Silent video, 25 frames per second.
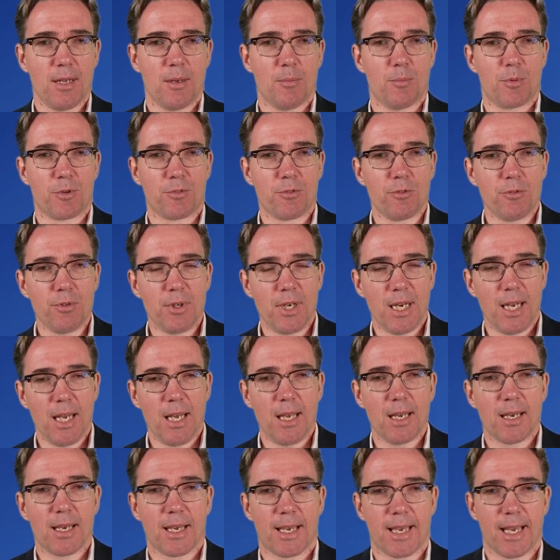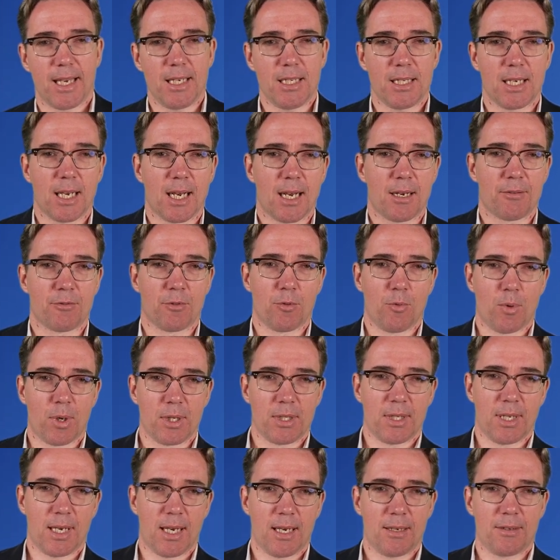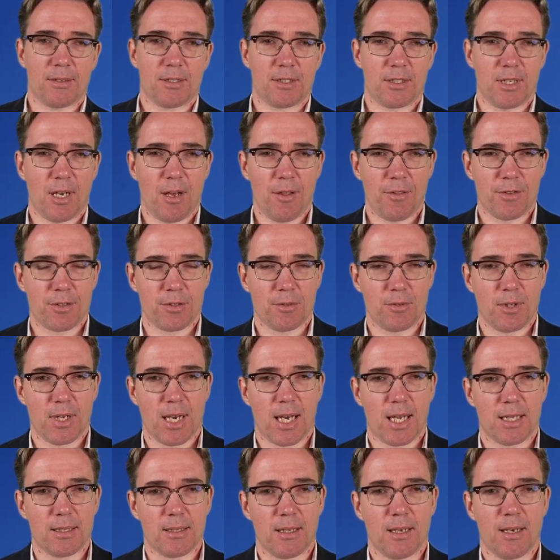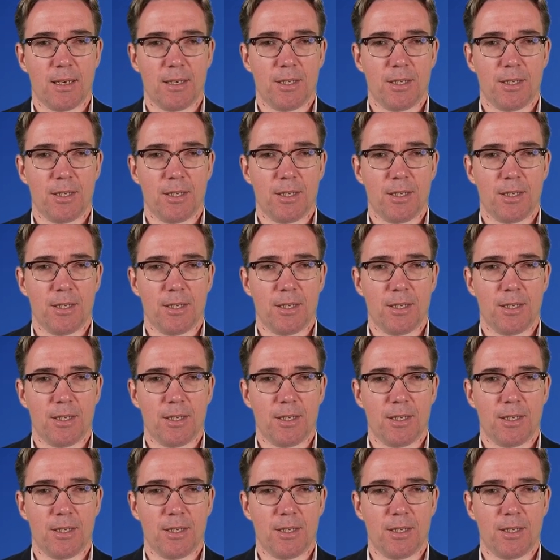Burundi, Kenya, Rwanda, South Sudan,